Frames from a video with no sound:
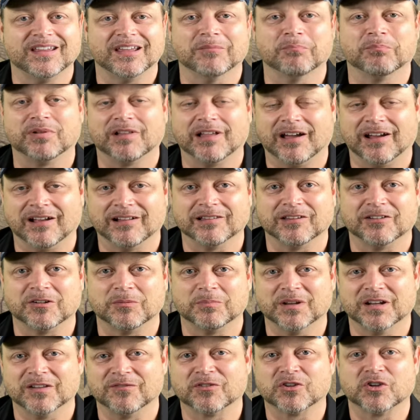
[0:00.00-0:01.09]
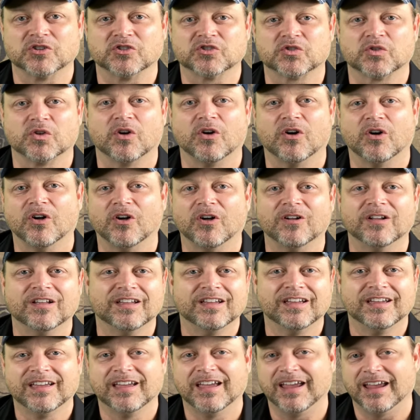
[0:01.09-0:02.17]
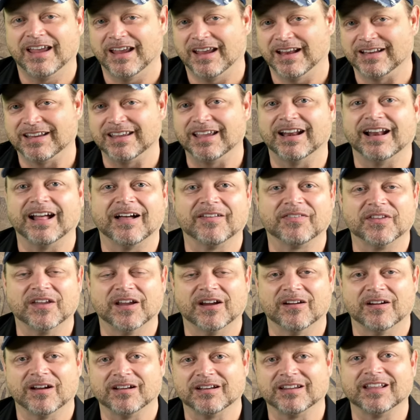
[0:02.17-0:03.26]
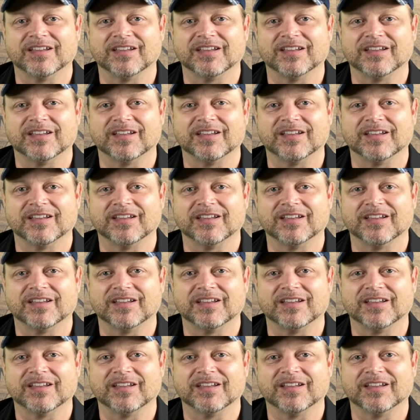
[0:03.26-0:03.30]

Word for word: imply a little bit of control and get out there and